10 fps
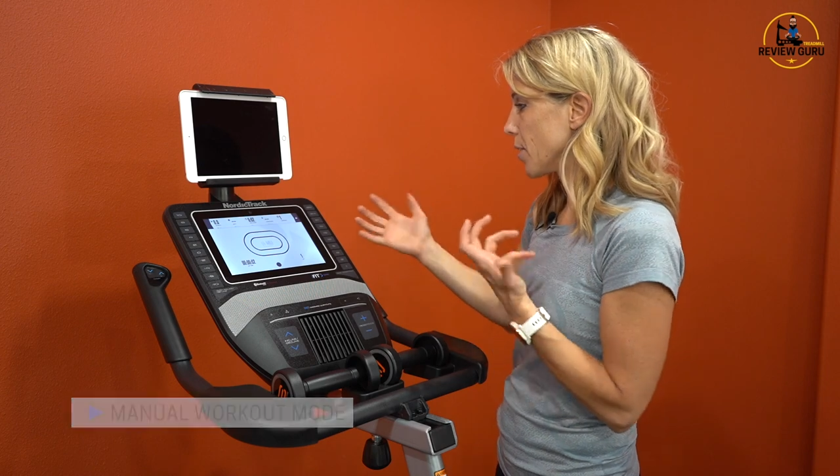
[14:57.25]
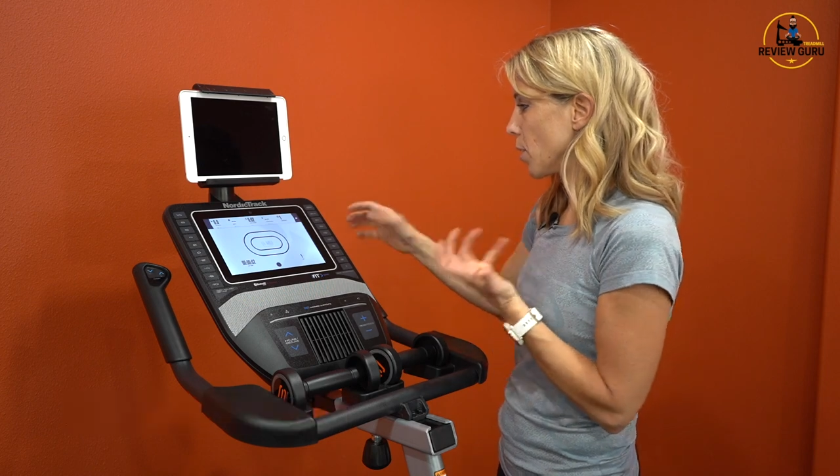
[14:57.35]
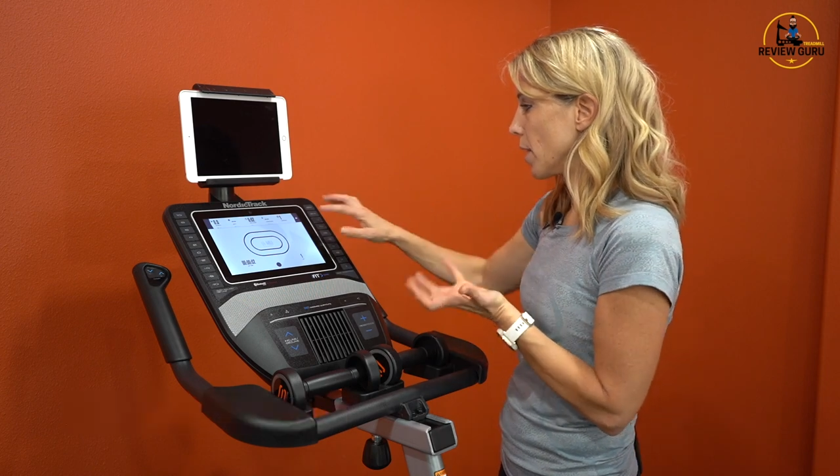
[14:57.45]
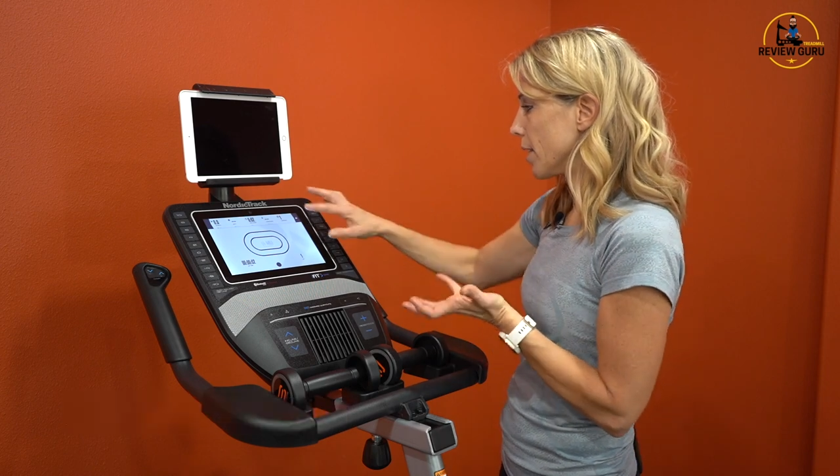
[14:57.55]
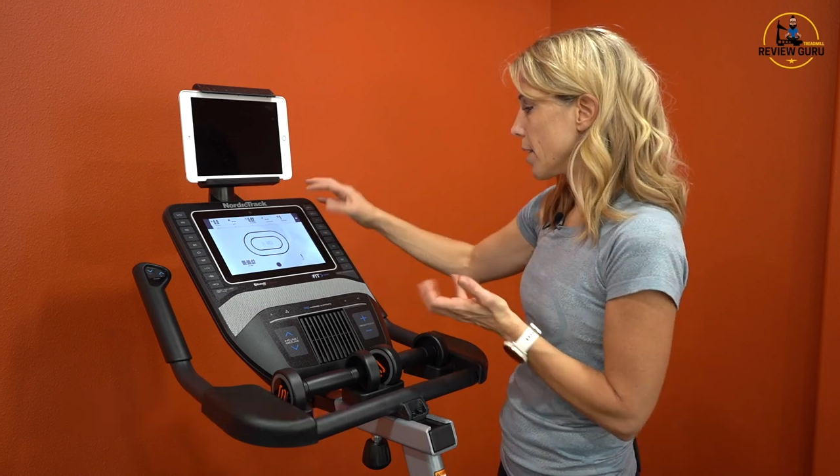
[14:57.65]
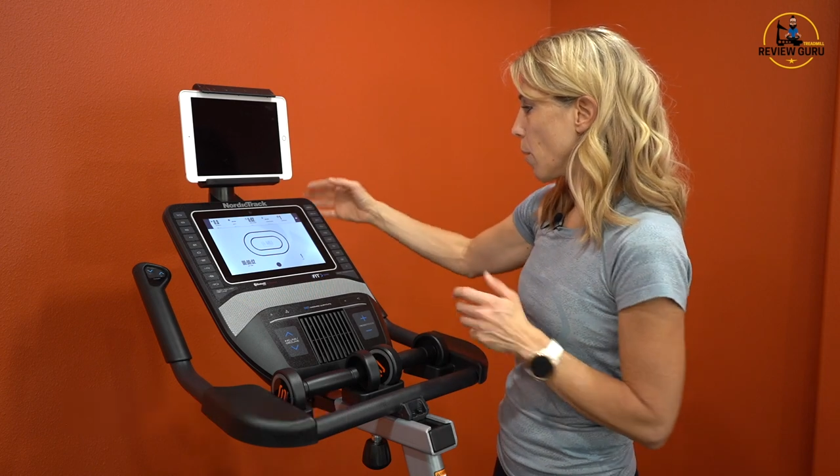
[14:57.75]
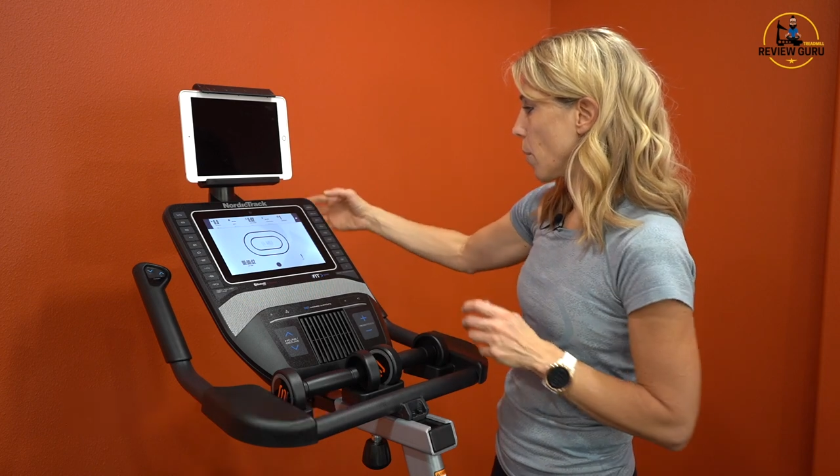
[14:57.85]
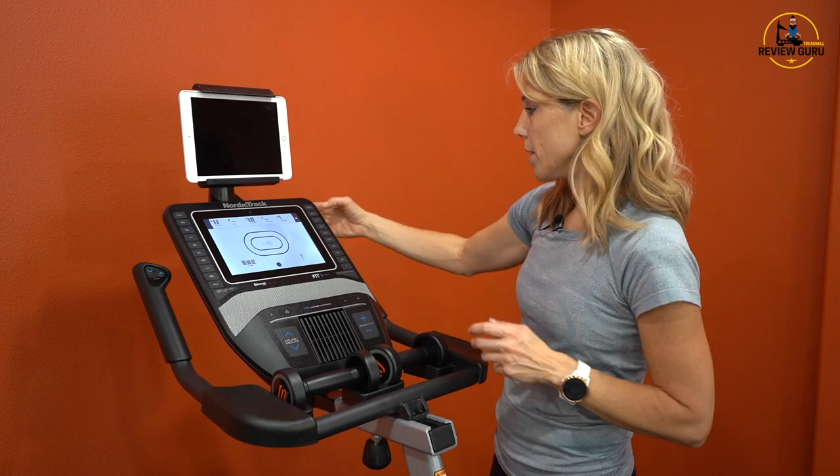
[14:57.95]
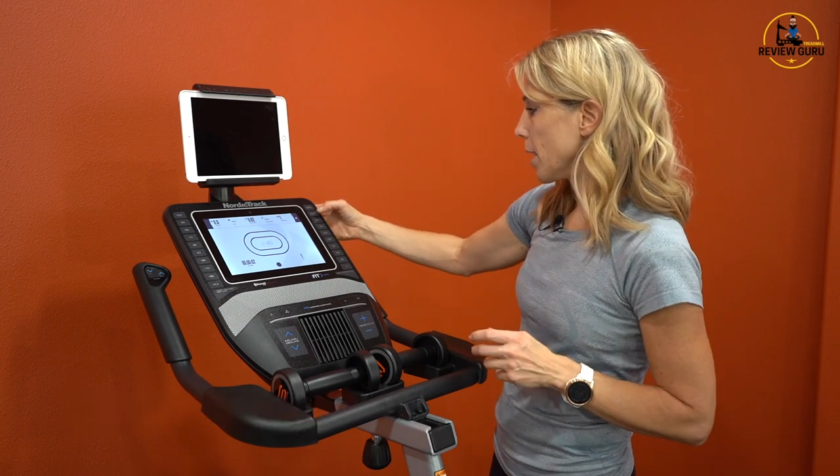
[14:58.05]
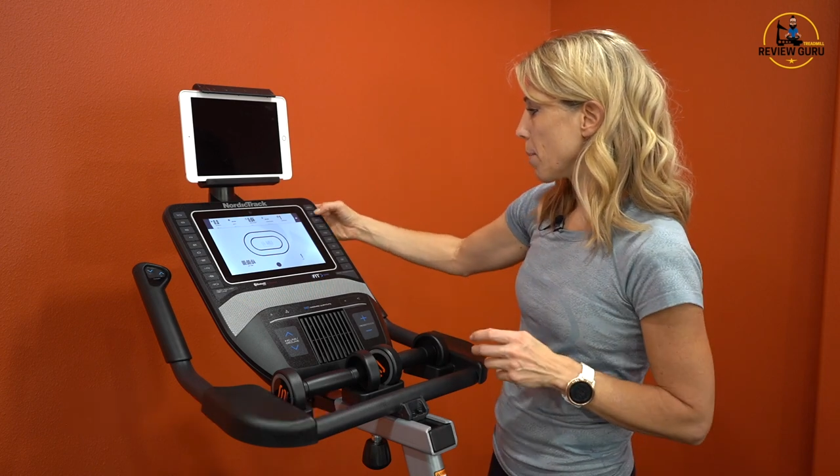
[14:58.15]
So let's say I
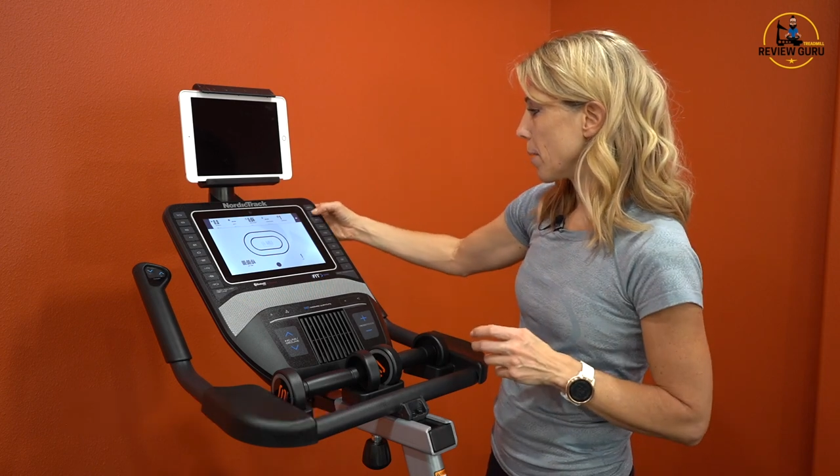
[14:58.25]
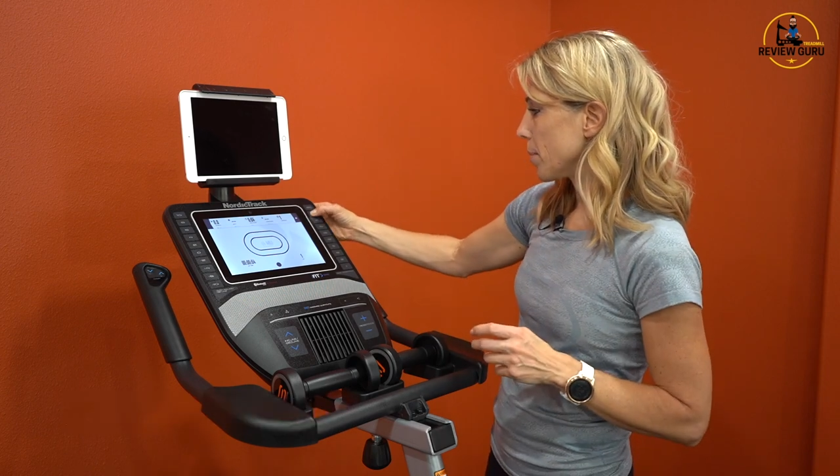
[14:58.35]
want to take my